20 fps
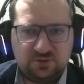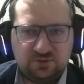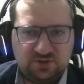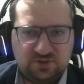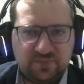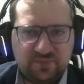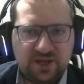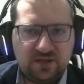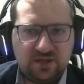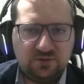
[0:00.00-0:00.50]

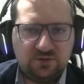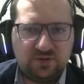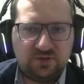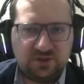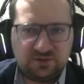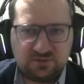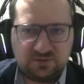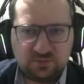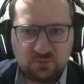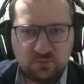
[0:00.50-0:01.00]
the main
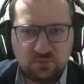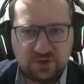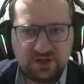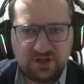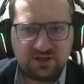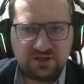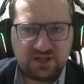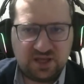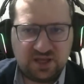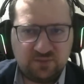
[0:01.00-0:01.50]
unit when
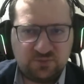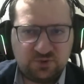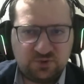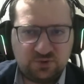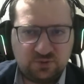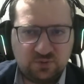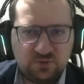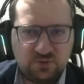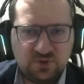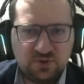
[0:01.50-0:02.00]
it came
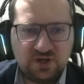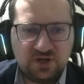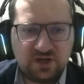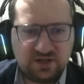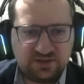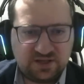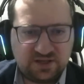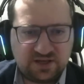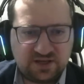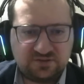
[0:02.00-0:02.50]
to
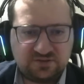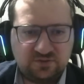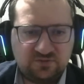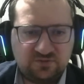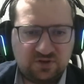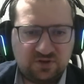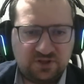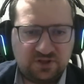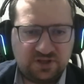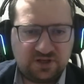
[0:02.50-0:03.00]
attacks on
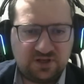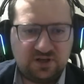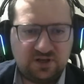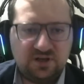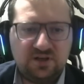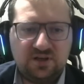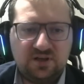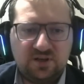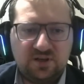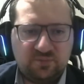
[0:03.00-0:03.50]

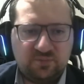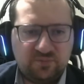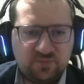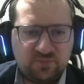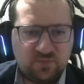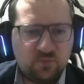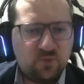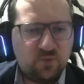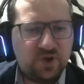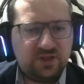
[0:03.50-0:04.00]
Vuhledar.
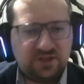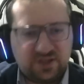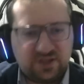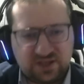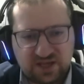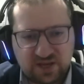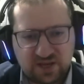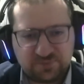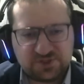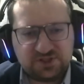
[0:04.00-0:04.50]
When they
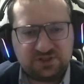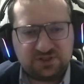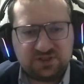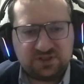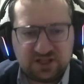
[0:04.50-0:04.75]
captured